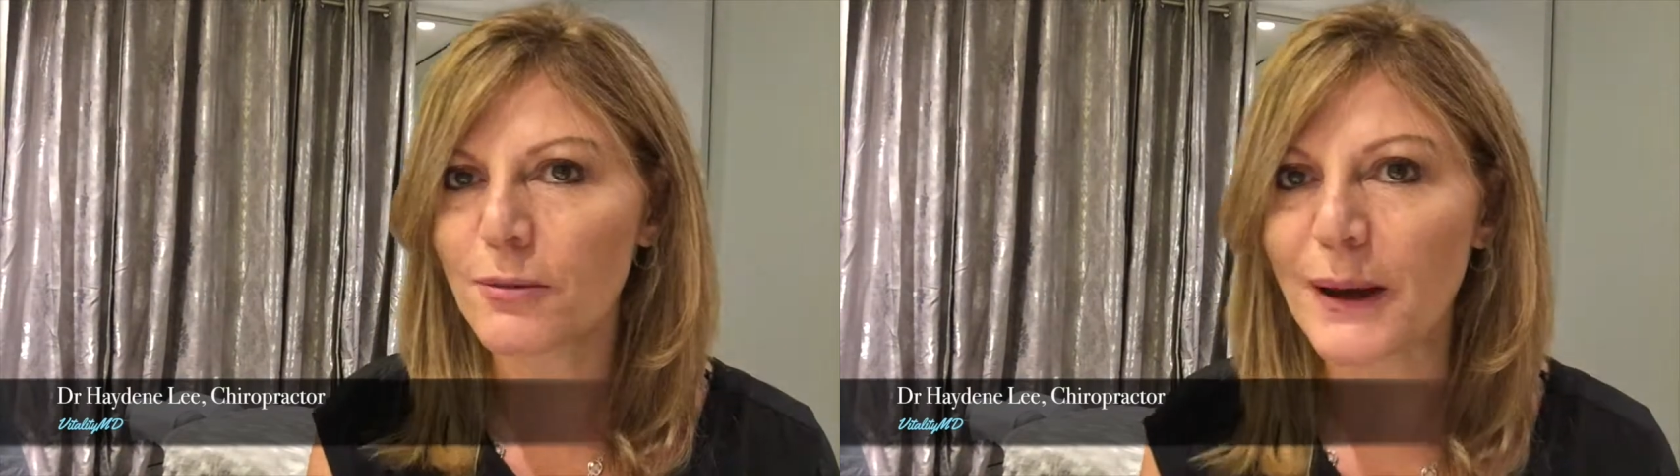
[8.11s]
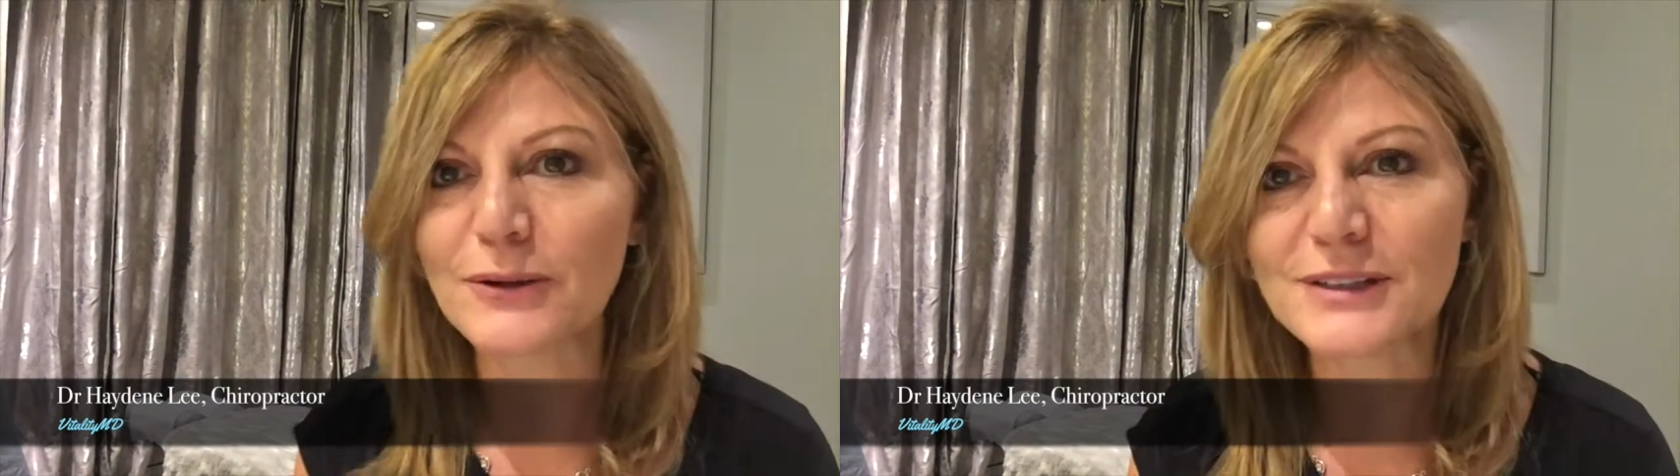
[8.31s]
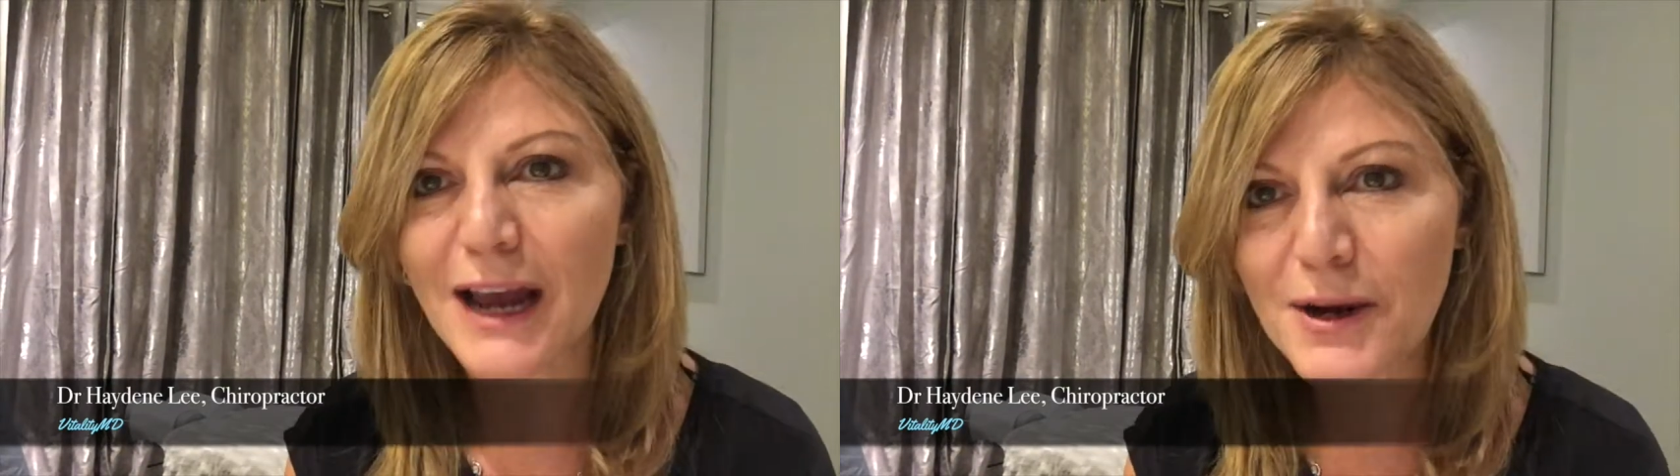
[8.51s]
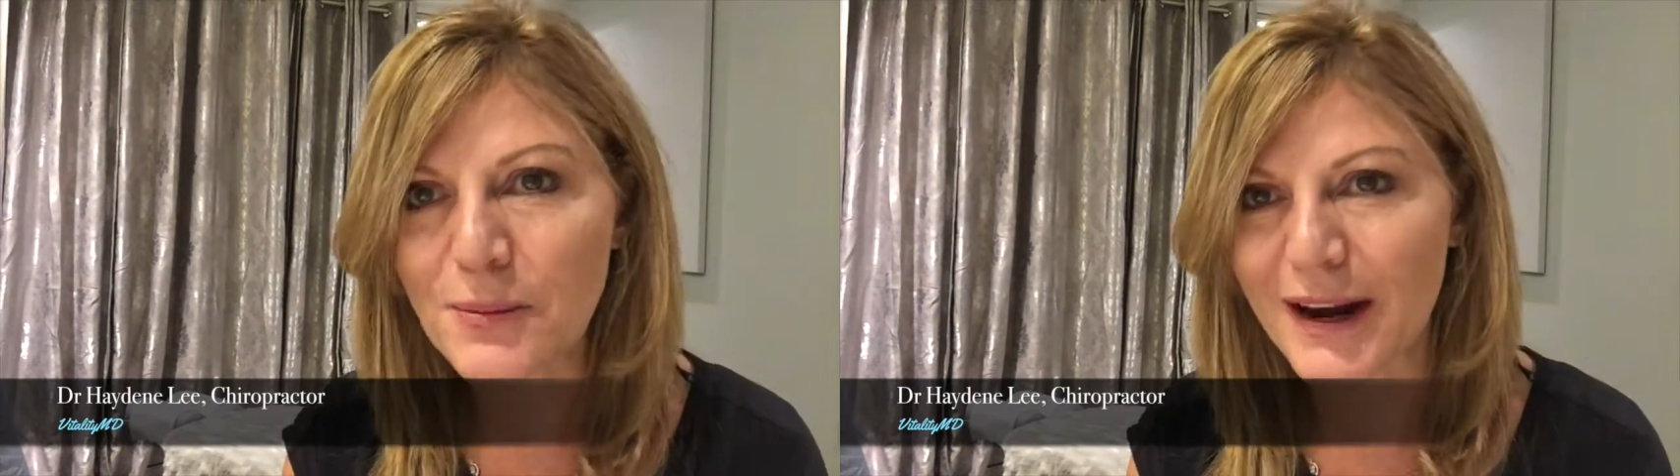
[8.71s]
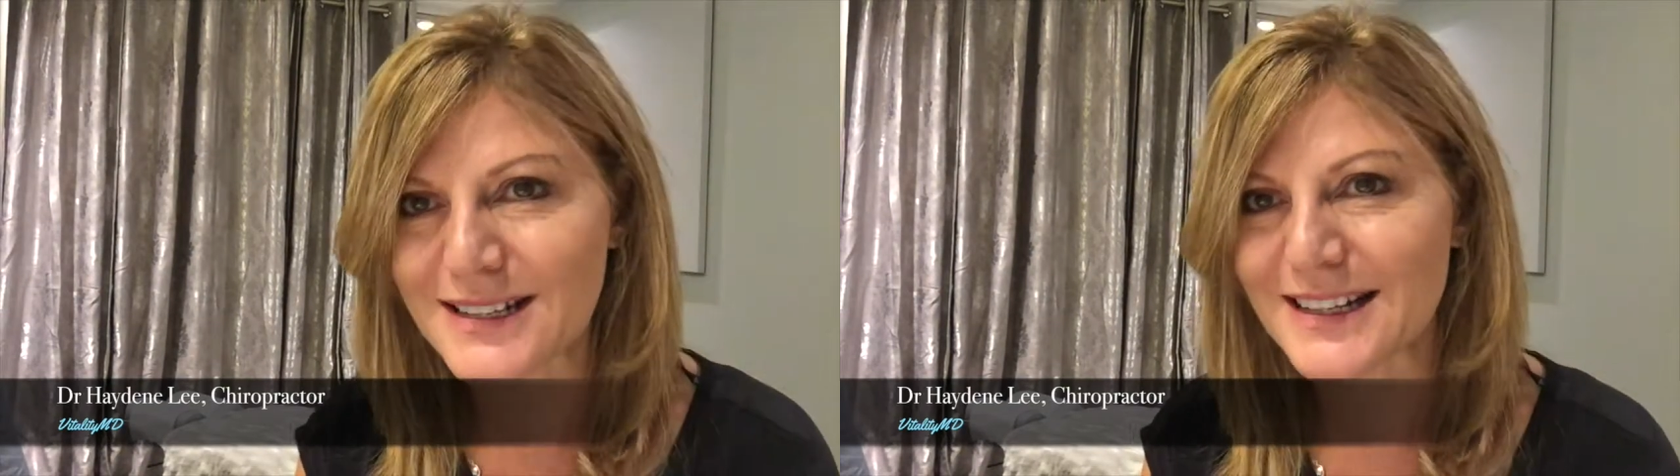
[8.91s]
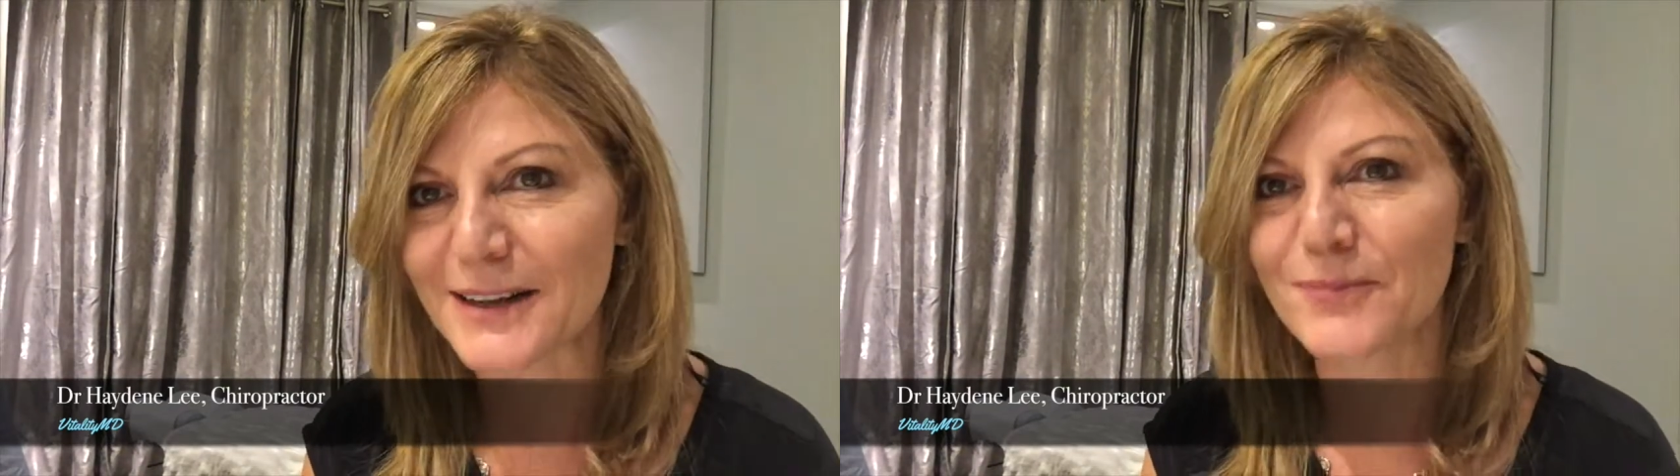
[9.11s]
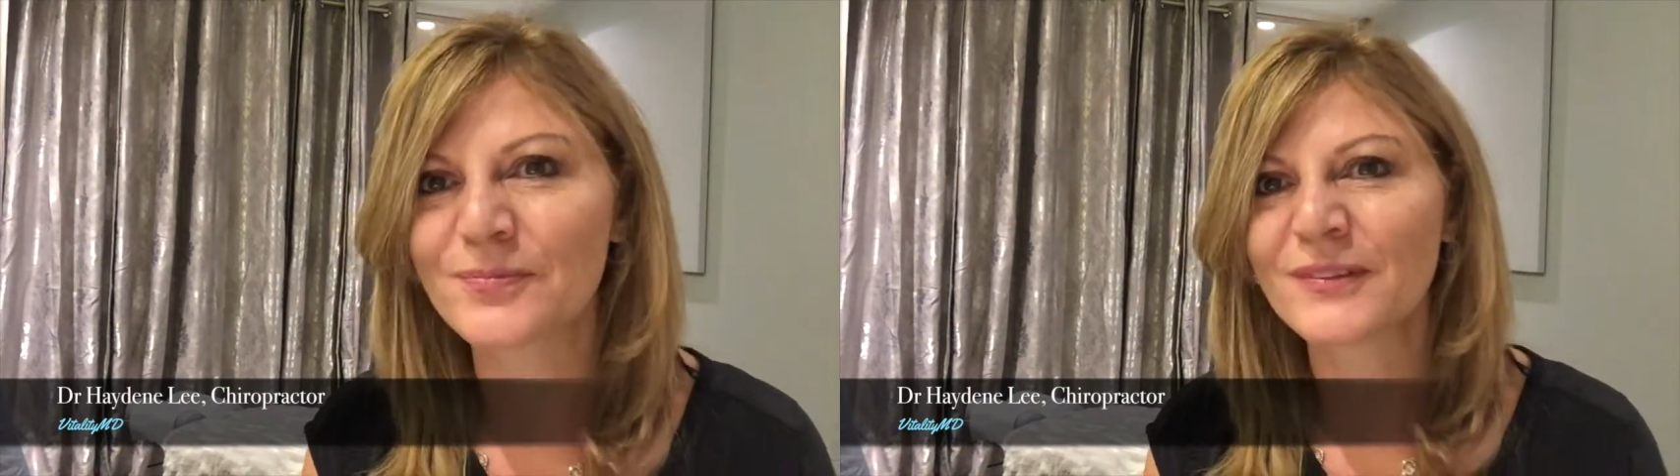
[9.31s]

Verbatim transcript: about chiropractic.